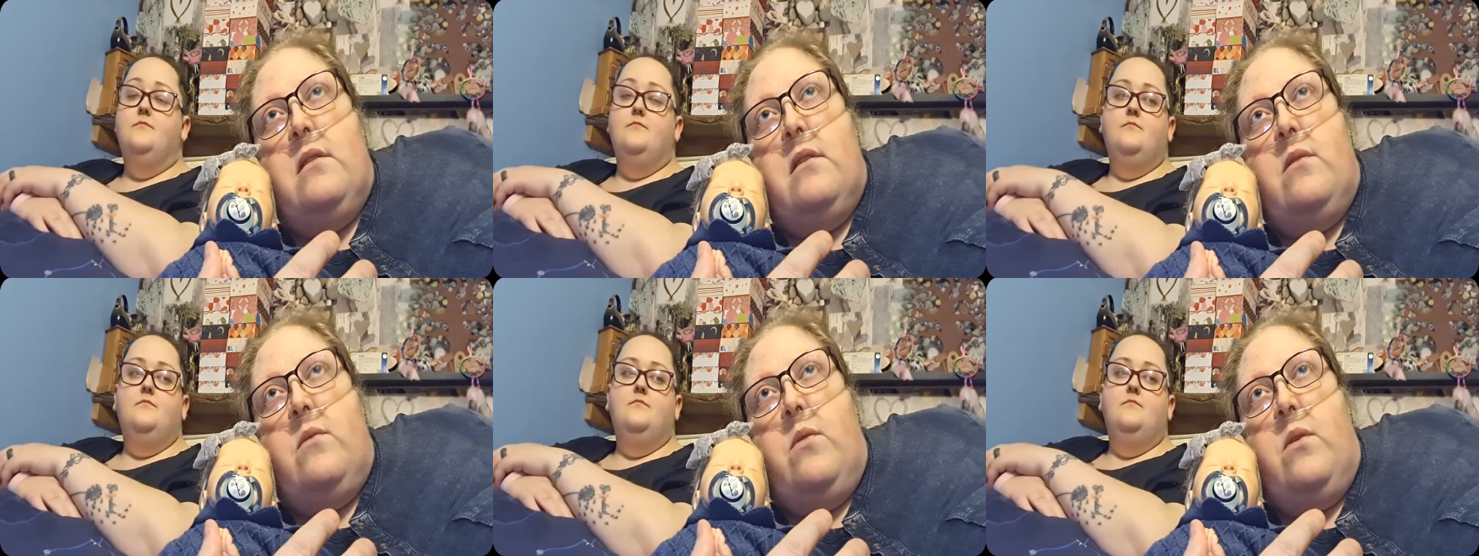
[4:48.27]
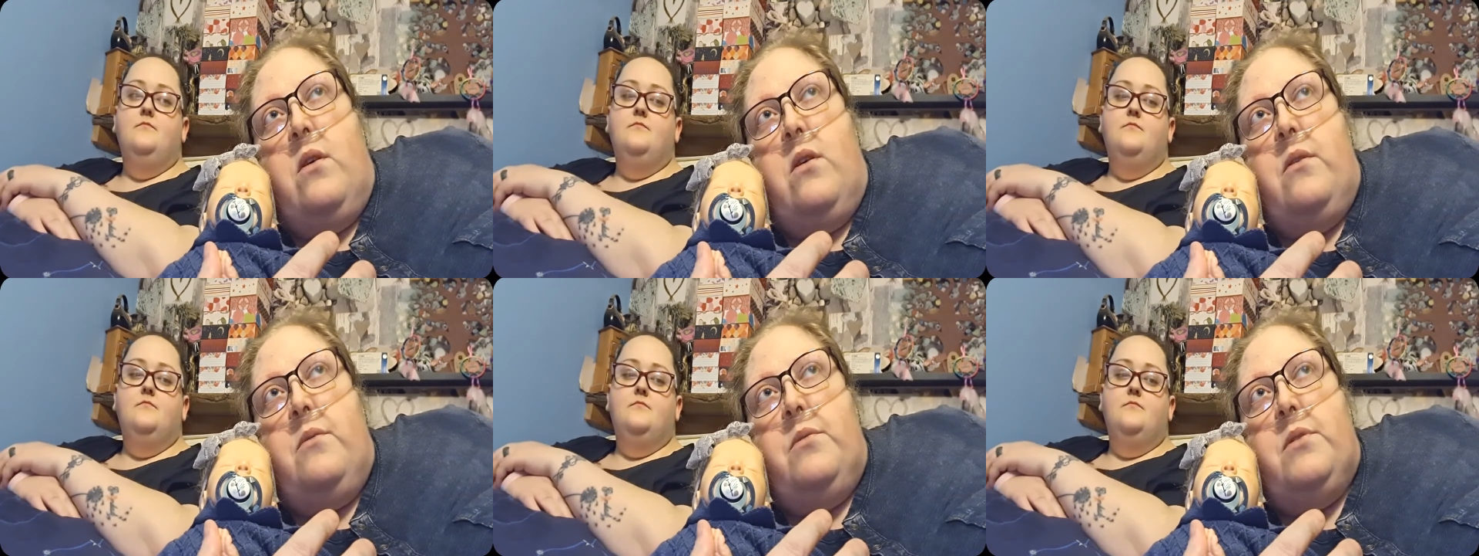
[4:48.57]

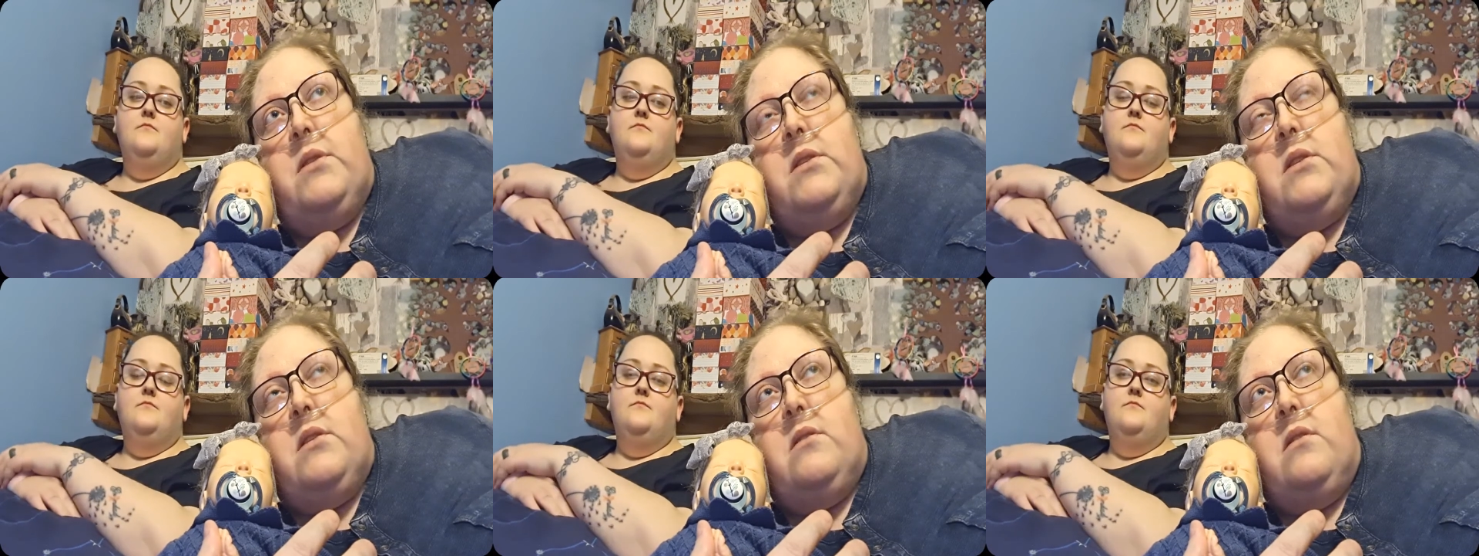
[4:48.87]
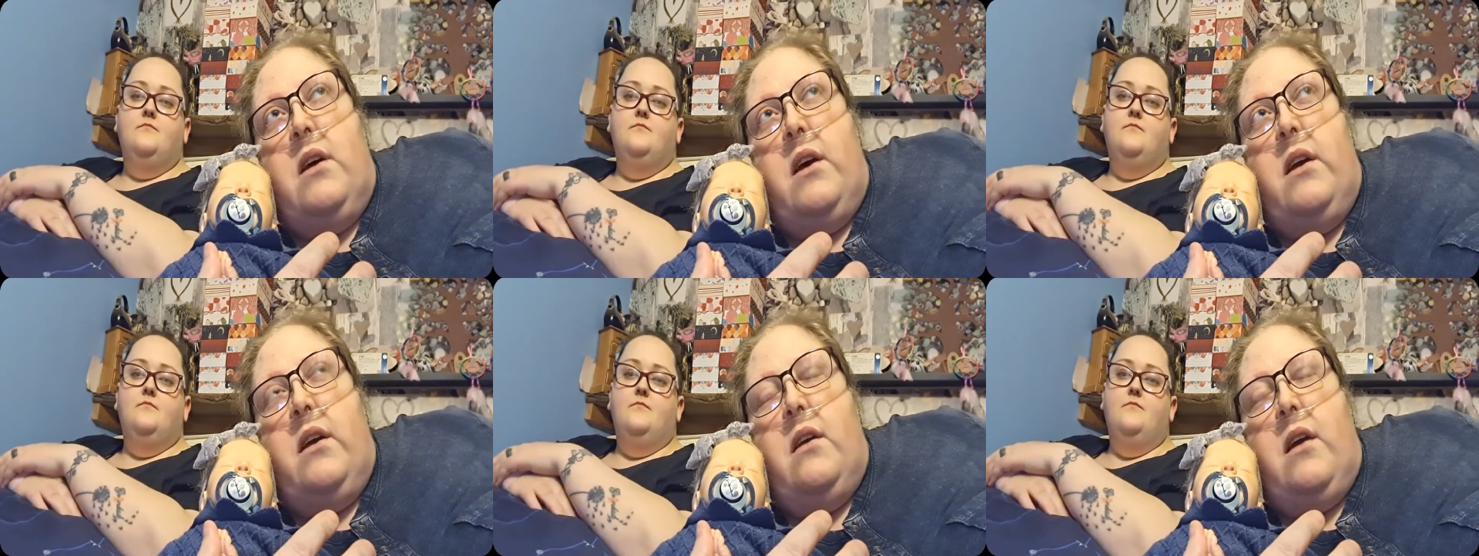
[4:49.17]
Speaker 1: was
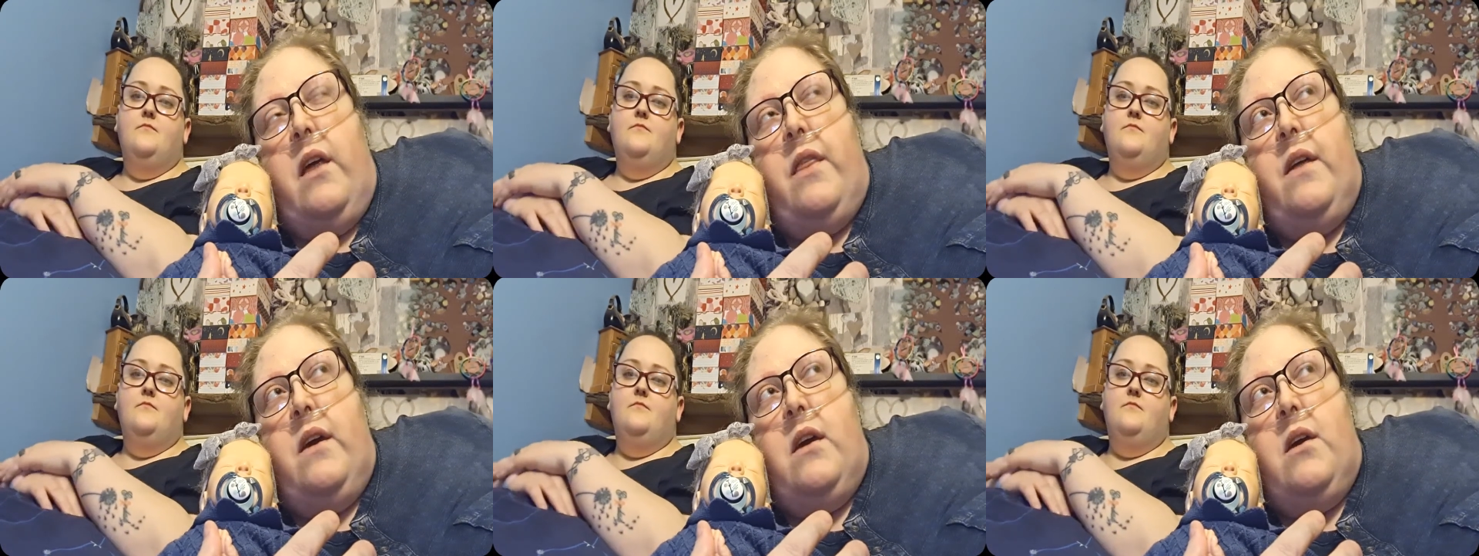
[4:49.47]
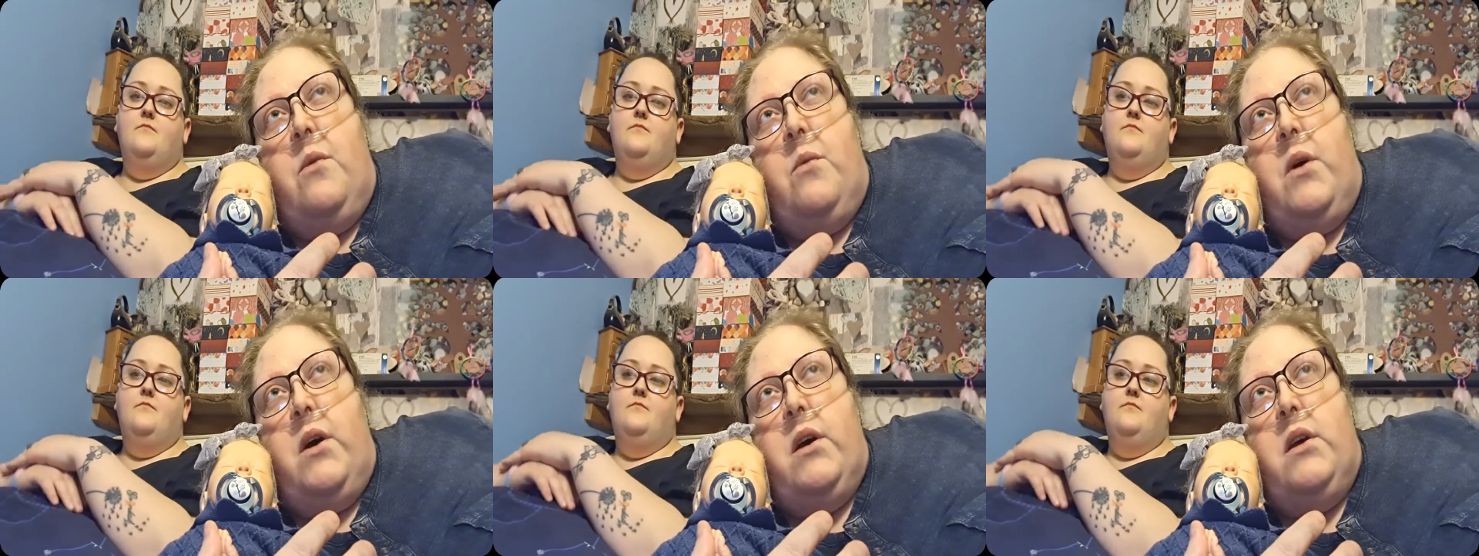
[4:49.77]
like, I think
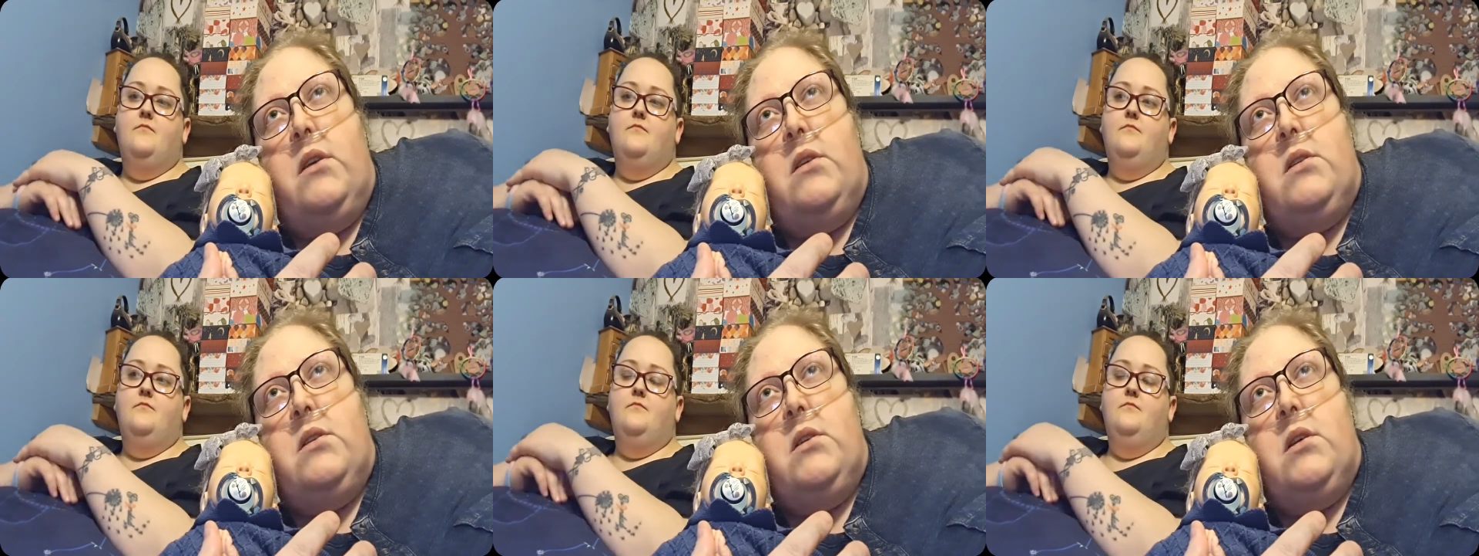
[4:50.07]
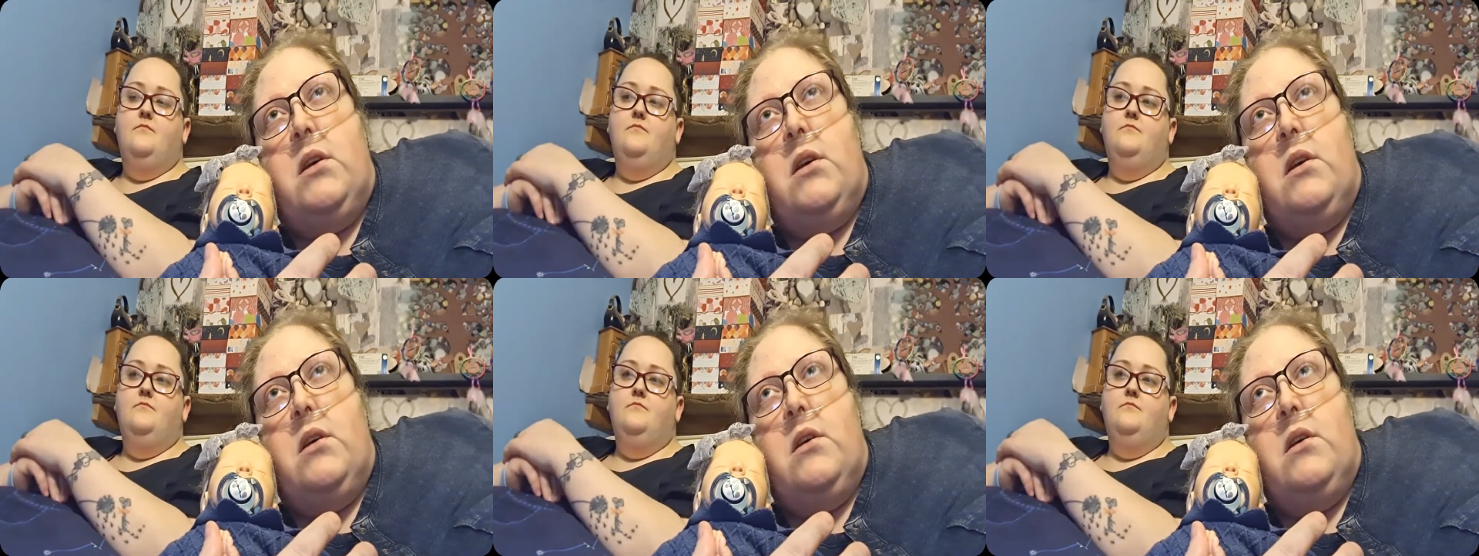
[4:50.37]
it was